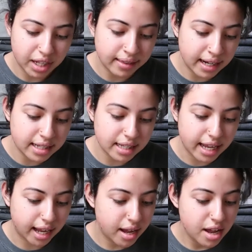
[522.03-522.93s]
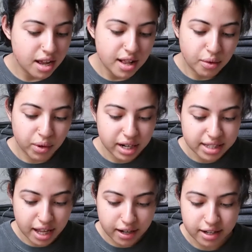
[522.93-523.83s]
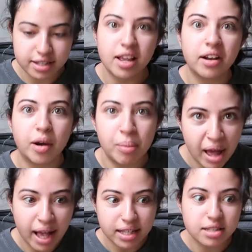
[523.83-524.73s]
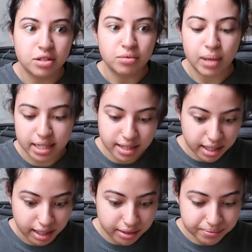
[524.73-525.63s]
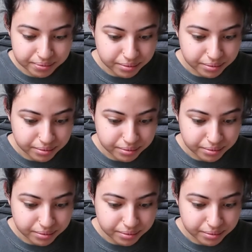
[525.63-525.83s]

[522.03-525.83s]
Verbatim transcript: And then it's like, we're excited to send our box to my city.